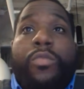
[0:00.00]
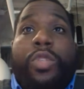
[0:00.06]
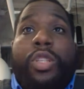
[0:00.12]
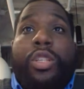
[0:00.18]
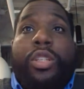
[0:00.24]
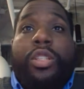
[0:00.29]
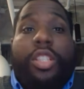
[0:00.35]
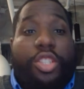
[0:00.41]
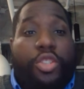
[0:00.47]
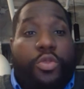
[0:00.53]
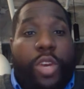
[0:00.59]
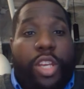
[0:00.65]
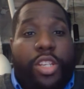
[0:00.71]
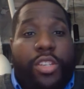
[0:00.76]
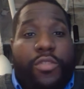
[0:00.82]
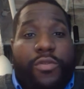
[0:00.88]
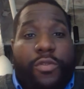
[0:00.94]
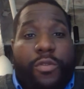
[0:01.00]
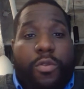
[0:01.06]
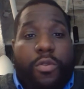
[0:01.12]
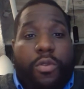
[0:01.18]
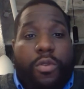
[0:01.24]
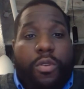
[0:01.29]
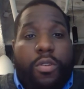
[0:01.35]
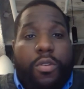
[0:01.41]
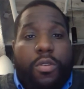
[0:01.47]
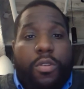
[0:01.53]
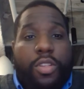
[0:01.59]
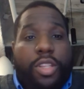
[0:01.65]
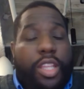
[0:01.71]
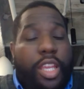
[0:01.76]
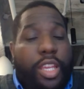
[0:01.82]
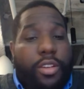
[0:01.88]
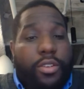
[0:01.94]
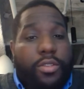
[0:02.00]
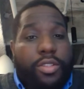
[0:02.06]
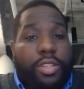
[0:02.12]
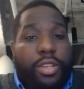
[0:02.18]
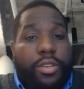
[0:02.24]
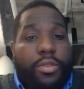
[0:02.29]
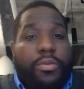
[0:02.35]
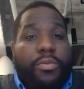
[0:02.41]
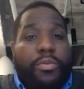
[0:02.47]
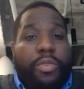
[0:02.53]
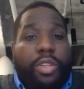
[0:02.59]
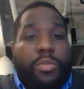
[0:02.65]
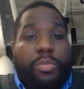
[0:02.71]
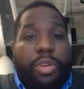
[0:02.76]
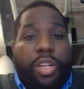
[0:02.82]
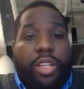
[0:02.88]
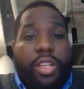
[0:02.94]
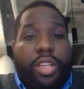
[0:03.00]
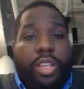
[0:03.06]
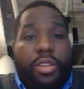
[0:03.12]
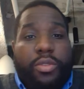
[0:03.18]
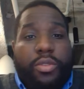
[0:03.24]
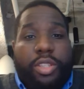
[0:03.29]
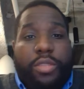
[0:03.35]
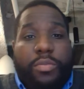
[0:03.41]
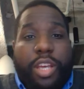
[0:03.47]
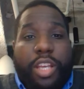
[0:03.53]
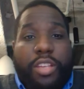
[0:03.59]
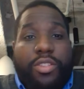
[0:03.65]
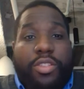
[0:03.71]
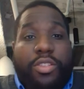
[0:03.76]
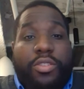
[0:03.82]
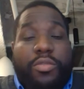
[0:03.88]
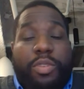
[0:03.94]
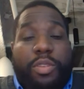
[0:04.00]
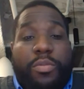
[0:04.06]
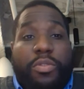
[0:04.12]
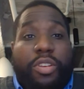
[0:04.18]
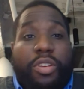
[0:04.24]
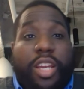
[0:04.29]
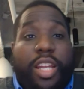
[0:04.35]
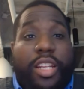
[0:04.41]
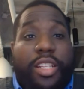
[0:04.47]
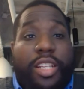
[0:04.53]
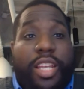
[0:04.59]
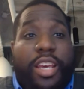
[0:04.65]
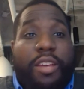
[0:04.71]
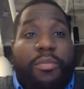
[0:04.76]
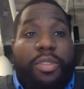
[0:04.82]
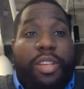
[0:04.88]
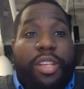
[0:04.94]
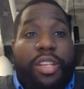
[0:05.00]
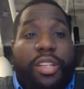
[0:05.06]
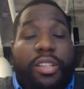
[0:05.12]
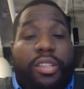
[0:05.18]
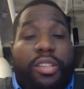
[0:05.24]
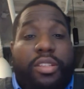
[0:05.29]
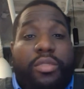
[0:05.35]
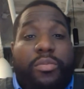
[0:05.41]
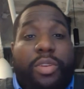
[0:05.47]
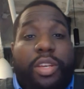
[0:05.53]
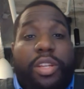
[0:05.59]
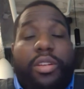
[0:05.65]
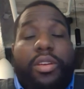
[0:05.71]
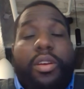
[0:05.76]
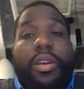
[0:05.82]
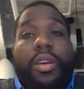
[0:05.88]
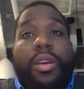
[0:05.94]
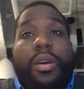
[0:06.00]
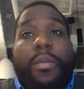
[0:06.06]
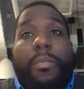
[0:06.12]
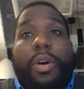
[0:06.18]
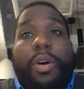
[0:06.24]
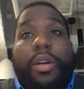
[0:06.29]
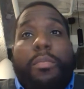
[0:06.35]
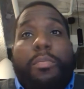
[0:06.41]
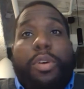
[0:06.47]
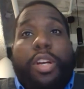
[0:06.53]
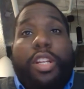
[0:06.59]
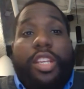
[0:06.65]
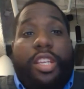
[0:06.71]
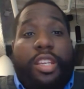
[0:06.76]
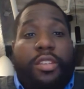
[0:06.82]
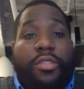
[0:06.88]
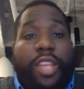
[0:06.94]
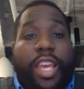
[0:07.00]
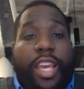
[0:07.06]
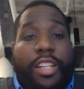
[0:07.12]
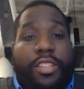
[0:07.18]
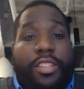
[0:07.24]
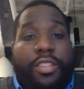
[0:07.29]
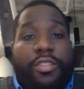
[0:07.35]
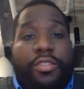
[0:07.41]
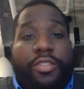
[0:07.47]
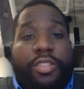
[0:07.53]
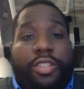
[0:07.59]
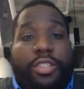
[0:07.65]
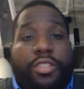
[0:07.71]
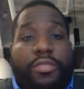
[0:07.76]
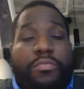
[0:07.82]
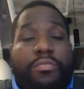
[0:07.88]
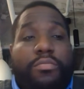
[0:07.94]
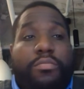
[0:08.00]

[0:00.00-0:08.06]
situation for the Lakers there with Buddy Hield and Miles Turner. People are kind of downplaying them a little bit. But Buddy Hield added to your team,